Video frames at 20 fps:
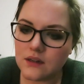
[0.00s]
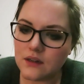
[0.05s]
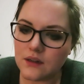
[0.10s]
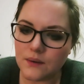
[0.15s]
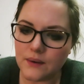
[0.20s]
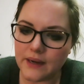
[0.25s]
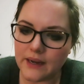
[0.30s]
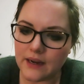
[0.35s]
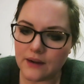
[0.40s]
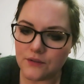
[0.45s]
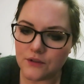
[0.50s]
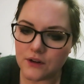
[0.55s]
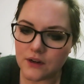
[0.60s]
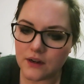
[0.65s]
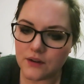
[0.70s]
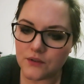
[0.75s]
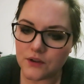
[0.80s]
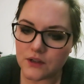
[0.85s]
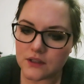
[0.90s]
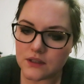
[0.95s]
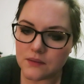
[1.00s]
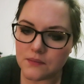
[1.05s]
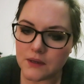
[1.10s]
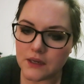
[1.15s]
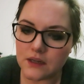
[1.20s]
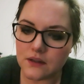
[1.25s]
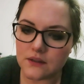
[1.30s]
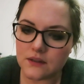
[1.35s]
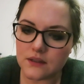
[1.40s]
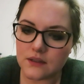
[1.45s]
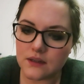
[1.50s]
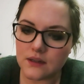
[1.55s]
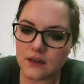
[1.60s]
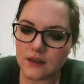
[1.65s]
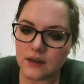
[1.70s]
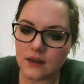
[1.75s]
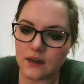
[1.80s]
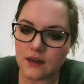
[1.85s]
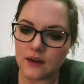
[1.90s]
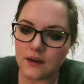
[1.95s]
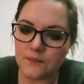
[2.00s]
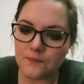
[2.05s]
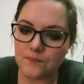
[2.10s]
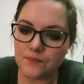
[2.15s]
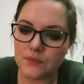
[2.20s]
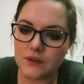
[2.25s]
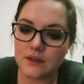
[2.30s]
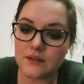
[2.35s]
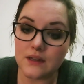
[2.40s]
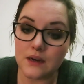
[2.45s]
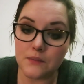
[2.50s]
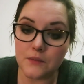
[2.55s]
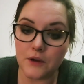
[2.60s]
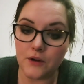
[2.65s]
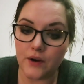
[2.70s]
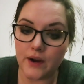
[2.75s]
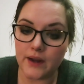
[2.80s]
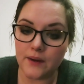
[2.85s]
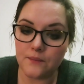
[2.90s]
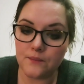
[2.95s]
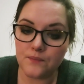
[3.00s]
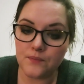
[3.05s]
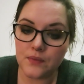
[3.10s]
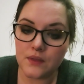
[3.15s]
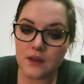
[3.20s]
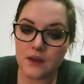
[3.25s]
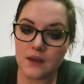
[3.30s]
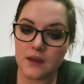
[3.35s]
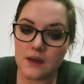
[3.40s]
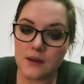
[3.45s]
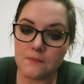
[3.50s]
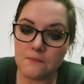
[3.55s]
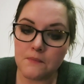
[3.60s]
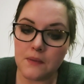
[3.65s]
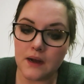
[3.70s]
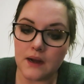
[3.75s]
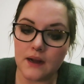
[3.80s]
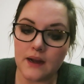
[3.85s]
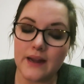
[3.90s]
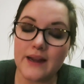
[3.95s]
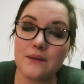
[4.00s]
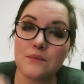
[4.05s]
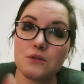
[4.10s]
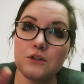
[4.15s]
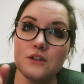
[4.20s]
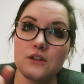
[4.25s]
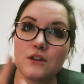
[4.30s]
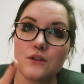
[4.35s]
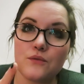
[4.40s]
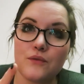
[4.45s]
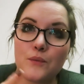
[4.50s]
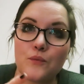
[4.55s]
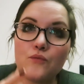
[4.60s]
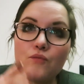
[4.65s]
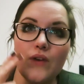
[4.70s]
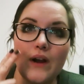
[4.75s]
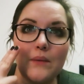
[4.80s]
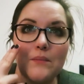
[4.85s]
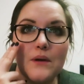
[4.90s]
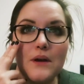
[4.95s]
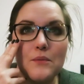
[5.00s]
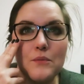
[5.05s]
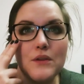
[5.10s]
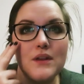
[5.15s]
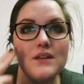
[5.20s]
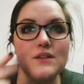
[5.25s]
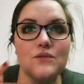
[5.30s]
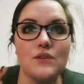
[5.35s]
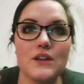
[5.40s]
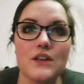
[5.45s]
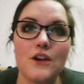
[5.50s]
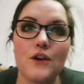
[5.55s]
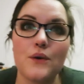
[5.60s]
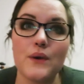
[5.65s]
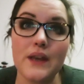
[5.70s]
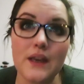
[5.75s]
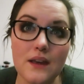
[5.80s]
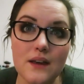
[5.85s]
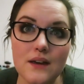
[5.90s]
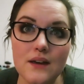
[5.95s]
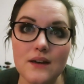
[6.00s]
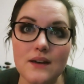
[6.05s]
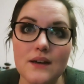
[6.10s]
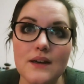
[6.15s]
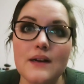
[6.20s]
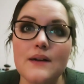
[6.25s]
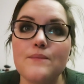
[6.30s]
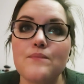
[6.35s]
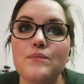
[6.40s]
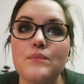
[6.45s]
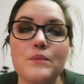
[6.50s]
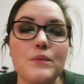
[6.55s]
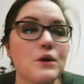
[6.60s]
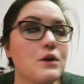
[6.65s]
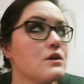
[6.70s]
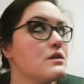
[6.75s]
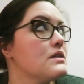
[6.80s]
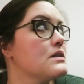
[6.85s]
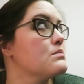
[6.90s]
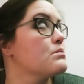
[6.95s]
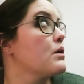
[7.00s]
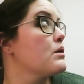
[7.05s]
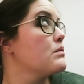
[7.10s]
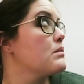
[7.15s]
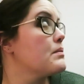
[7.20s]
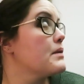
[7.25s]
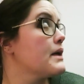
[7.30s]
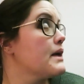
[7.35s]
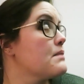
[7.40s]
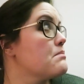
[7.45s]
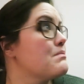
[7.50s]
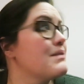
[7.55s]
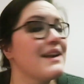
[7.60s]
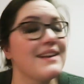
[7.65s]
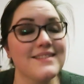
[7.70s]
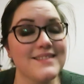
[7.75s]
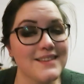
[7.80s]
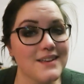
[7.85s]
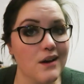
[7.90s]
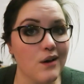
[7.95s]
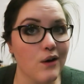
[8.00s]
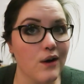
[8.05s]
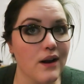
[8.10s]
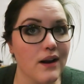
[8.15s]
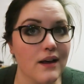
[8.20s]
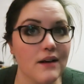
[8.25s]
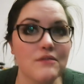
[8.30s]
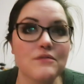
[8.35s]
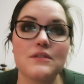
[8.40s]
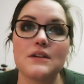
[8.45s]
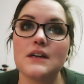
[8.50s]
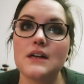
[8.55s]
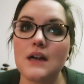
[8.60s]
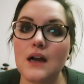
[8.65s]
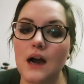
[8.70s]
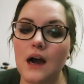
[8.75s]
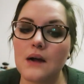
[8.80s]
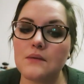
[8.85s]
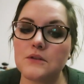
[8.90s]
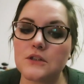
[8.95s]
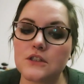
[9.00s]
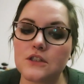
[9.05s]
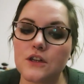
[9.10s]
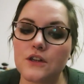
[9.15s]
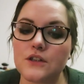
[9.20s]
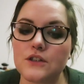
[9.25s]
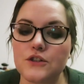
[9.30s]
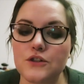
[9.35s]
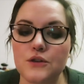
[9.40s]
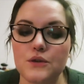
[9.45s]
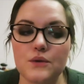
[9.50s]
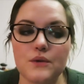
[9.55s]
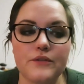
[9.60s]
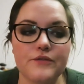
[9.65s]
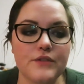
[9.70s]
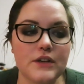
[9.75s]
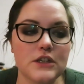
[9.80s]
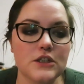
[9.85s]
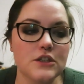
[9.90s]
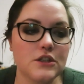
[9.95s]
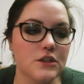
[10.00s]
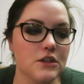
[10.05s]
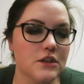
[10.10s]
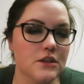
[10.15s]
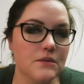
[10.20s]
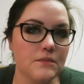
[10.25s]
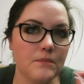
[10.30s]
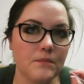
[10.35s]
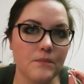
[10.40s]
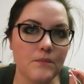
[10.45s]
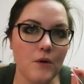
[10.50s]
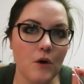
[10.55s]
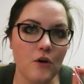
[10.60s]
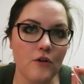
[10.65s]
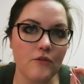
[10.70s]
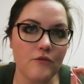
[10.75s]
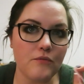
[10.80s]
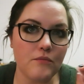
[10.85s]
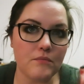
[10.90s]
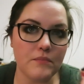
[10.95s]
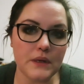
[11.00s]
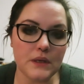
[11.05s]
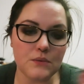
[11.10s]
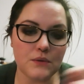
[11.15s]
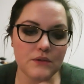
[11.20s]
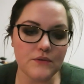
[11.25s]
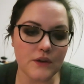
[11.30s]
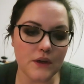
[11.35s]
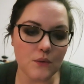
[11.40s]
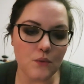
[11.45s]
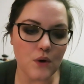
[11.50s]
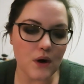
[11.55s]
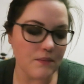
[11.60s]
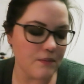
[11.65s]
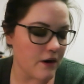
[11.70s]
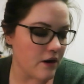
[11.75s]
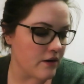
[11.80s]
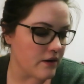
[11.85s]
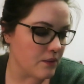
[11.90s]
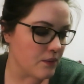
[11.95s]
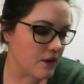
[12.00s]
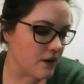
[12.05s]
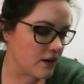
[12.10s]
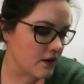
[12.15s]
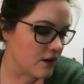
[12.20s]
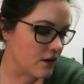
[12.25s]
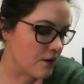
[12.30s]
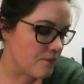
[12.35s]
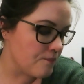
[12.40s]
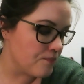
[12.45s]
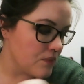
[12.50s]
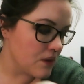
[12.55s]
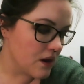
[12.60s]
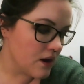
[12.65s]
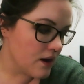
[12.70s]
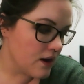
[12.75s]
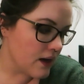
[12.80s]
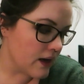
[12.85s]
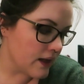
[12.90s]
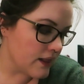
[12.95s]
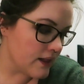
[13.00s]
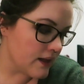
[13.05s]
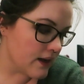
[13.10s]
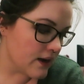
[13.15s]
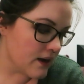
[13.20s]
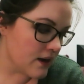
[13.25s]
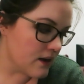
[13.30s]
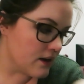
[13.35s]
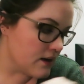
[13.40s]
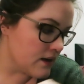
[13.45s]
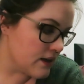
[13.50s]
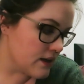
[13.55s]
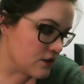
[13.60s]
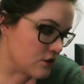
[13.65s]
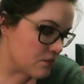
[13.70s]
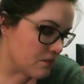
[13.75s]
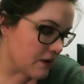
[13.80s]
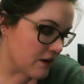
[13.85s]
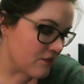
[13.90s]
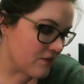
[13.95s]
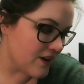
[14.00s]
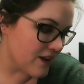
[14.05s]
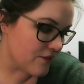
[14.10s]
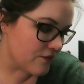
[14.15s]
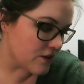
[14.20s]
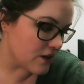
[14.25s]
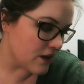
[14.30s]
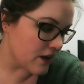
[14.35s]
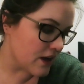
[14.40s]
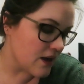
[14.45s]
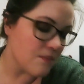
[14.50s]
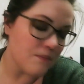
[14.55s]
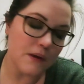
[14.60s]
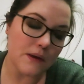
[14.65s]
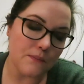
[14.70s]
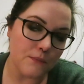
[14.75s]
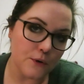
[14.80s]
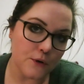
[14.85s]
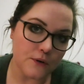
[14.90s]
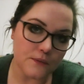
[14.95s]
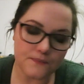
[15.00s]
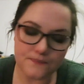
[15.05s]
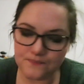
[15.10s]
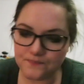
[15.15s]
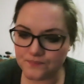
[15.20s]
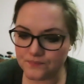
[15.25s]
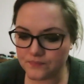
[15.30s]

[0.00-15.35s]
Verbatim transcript: No, I haven't. I've asked something else because um, that would be great. But I am just going to wrap up this video here because it's probably plenty long enough. I'm just going to finish off bead weaving what I'm currently working on and then knit on my fluff nugget a bit more.